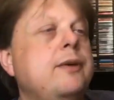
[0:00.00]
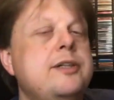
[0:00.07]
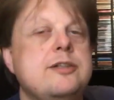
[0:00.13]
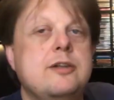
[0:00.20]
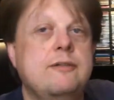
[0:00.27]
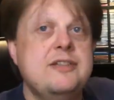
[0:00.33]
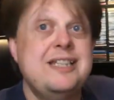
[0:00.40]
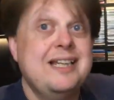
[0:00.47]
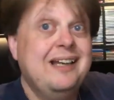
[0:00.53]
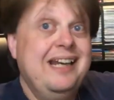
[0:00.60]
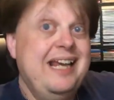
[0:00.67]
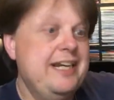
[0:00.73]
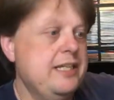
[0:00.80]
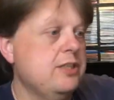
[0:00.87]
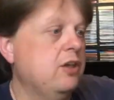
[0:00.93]
which has got the
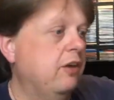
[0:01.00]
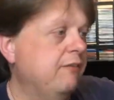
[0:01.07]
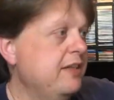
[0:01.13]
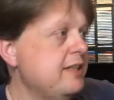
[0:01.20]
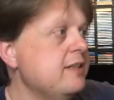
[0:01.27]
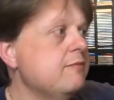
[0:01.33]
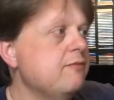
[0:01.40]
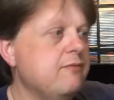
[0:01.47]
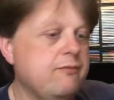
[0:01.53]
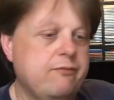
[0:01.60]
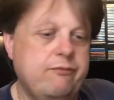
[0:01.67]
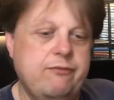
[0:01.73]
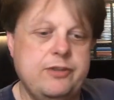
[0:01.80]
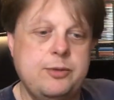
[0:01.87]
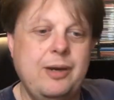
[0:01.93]
single edits on. This is,
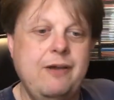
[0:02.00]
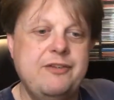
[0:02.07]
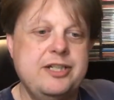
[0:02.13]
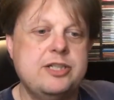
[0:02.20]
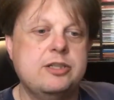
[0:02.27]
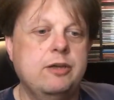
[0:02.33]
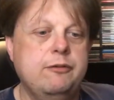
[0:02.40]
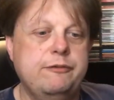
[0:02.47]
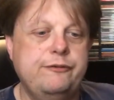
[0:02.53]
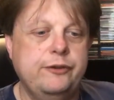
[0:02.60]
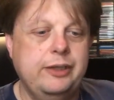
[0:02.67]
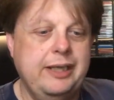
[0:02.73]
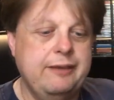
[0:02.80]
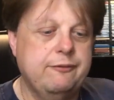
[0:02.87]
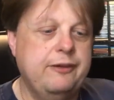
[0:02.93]
the 12 inch has got the
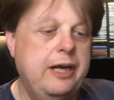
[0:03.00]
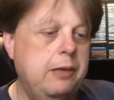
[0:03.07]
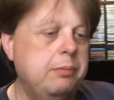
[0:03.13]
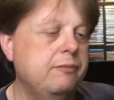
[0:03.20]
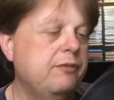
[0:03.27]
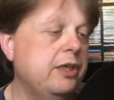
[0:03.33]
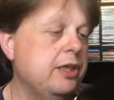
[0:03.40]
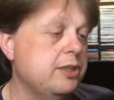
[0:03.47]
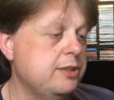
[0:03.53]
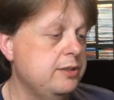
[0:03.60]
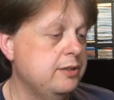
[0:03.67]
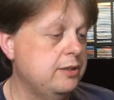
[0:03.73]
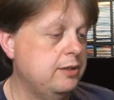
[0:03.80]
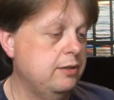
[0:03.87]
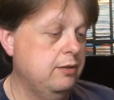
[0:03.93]
full length album
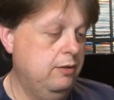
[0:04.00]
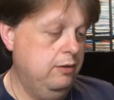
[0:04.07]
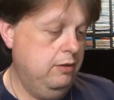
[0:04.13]
versions